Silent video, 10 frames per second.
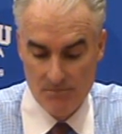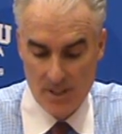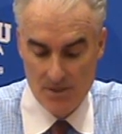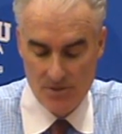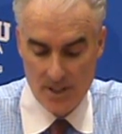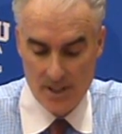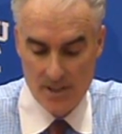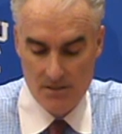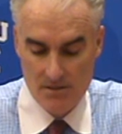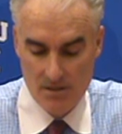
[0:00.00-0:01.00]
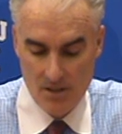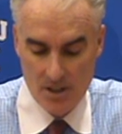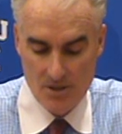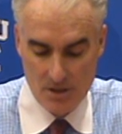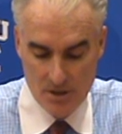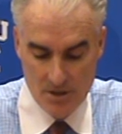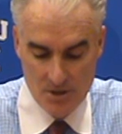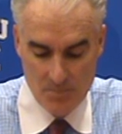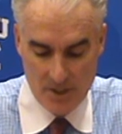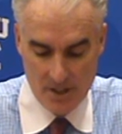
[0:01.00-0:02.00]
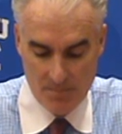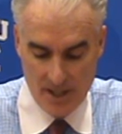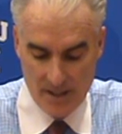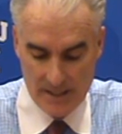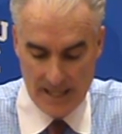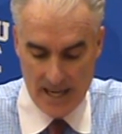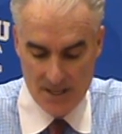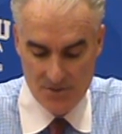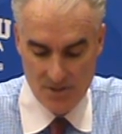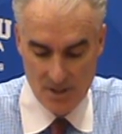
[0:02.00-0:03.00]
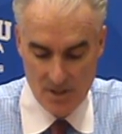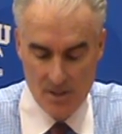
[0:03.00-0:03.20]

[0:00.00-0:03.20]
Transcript: It's hard to lose, but I'm proud of the guys,